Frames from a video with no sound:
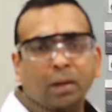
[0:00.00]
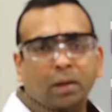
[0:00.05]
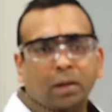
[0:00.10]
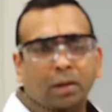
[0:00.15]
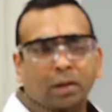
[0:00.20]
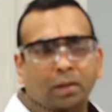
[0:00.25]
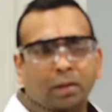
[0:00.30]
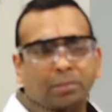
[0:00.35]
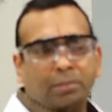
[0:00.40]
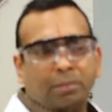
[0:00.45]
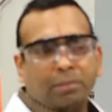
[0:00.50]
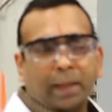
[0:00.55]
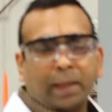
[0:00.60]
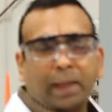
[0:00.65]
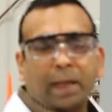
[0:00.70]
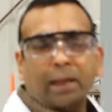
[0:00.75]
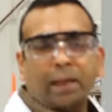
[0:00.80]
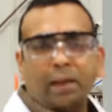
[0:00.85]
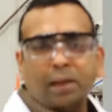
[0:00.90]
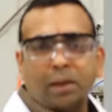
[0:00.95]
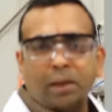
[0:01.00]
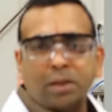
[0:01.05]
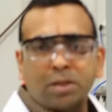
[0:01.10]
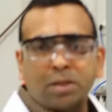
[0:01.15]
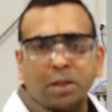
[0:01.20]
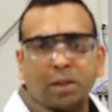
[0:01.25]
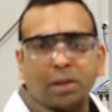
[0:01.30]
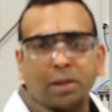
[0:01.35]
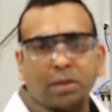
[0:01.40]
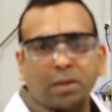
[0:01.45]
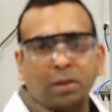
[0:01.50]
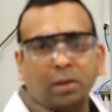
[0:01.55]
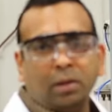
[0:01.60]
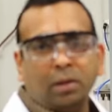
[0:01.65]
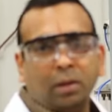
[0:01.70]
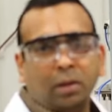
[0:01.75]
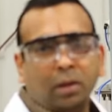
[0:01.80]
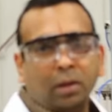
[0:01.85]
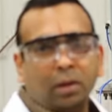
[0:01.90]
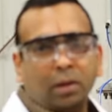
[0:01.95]
uh, mechanical integrity.
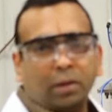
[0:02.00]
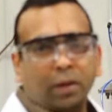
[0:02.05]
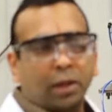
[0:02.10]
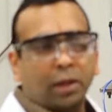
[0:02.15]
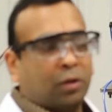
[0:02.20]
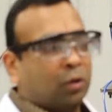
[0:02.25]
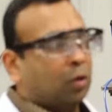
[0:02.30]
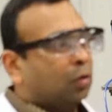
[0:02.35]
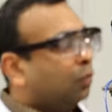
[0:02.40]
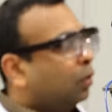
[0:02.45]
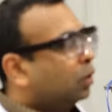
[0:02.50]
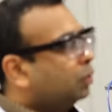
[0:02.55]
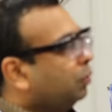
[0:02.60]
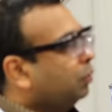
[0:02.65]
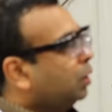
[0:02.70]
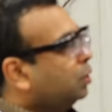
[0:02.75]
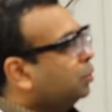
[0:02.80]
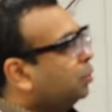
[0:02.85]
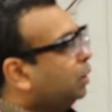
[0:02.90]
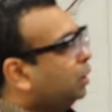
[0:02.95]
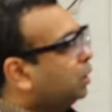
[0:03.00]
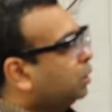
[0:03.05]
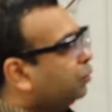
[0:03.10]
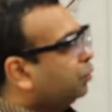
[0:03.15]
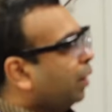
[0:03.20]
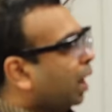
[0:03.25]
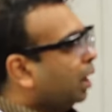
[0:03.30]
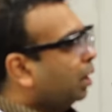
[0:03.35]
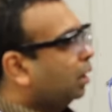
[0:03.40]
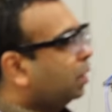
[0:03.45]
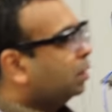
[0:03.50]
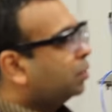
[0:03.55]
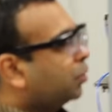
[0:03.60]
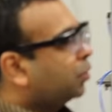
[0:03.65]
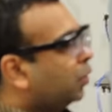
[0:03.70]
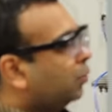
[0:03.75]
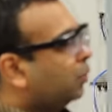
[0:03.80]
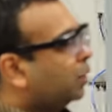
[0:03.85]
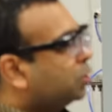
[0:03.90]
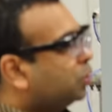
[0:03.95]
Right now what we are doing is final
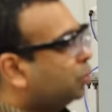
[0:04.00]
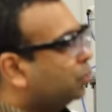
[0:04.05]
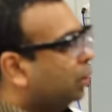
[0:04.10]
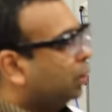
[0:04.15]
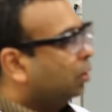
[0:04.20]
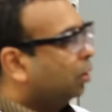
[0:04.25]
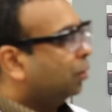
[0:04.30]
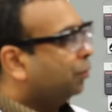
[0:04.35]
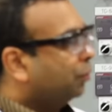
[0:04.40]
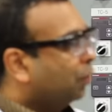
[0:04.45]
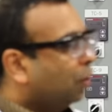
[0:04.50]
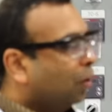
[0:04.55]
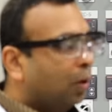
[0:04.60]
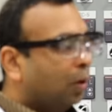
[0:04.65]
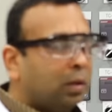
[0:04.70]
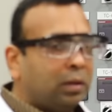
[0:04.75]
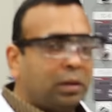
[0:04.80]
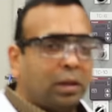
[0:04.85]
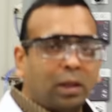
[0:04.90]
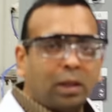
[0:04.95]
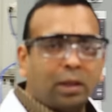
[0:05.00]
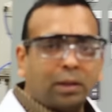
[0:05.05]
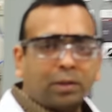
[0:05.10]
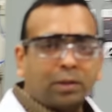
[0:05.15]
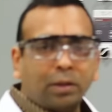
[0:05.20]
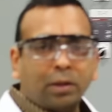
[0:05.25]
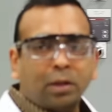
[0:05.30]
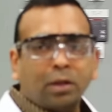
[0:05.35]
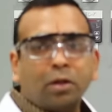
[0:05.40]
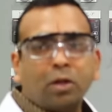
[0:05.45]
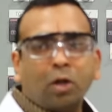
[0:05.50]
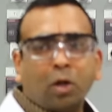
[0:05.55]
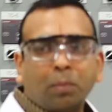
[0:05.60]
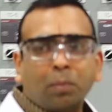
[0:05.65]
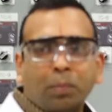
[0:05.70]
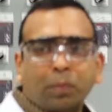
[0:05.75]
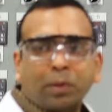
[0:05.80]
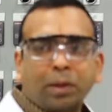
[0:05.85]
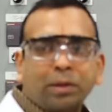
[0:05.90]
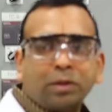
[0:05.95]
troubleshooting of all the electrical
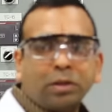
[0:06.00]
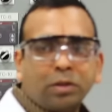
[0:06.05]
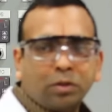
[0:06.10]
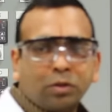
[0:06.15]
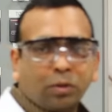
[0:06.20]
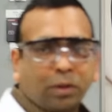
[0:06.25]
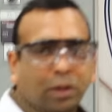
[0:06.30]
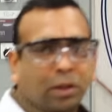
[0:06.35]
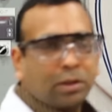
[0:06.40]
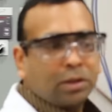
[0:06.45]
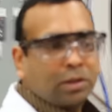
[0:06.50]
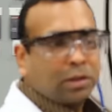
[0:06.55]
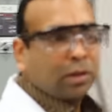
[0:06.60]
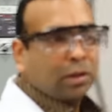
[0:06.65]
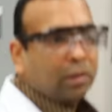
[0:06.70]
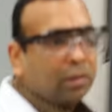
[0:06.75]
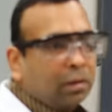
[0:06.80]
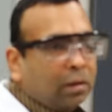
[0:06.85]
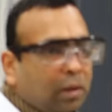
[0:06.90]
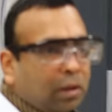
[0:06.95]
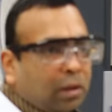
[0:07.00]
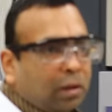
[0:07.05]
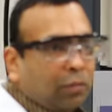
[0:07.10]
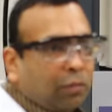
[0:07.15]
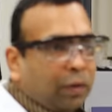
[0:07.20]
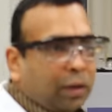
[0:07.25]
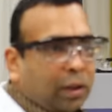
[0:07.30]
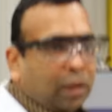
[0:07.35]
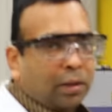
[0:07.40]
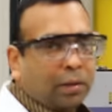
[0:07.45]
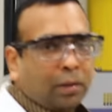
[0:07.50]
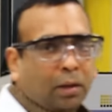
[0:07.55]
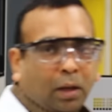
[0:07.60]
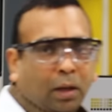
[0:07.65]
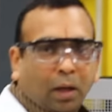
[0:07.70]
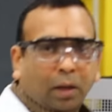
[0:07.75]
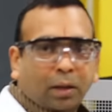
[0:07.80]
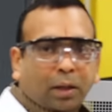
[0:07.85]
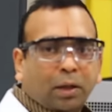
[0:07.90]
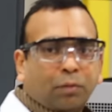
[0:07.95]
components so that uh, we can
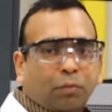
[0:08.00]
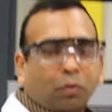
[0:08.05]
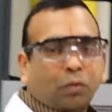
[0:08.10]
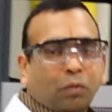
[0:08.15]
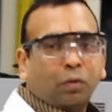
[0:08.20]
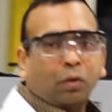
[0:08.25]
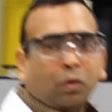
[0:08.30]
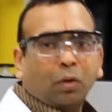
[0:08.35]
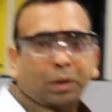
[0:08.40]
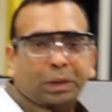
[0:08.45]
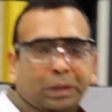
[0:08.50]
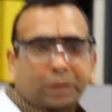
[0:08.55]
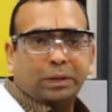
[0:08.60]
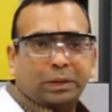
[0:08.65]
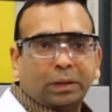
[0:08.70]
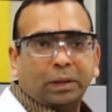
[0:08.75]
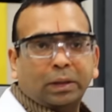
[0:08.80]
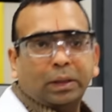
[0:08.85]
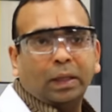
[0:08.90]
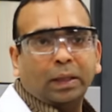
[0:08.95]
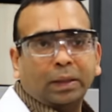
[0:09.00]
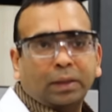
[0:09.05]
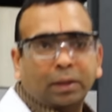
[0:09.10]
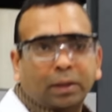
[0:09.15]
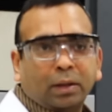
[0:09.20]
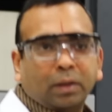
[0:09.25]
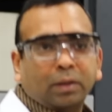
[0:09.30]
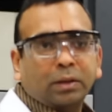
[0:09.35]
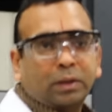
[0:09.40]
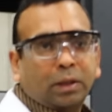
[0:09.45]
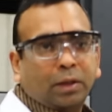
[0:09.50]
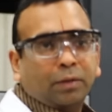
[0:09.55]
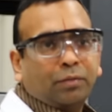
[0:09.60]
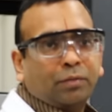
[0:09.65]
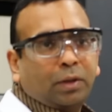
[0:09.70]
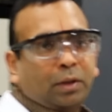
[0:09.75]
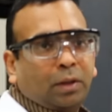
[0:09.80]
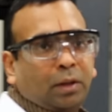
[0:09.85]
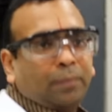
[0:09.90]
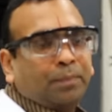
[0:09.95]
uh, get what we call as uh, electrical
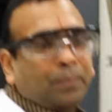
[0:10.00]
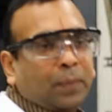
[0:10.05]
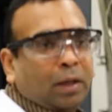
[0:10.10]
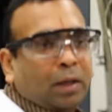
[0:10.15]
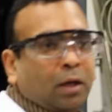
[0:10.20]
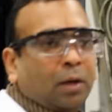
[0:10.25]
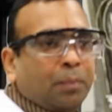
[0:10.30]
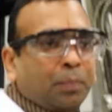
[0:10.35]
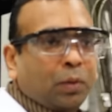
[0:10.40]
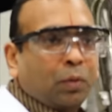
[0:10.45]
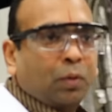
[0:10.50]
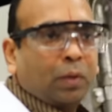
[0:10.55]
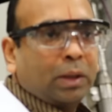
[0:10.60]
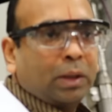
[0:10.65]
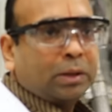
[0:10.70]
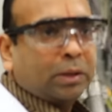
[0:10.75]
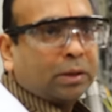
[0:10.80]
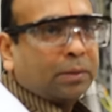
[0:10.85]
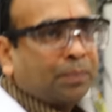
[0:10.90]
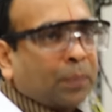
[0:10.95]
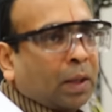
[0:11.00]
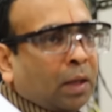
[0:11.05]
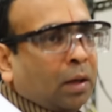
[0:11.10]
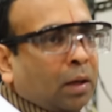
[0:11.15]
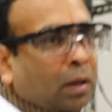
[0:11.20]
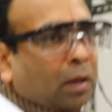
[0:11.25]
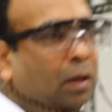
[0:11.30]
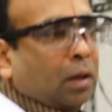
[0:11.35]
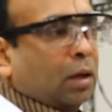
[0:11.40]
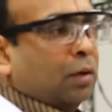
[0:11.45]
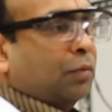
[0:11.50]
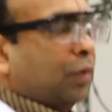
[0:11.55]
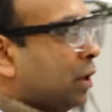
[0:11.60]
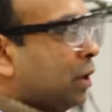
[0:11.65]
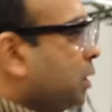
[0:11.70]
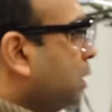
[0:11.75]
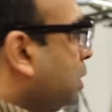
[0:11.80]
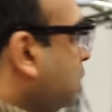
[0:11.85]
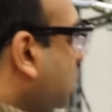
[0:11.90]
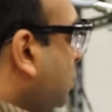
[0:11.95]
safety approvals. Uh, we are
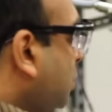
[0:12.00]
just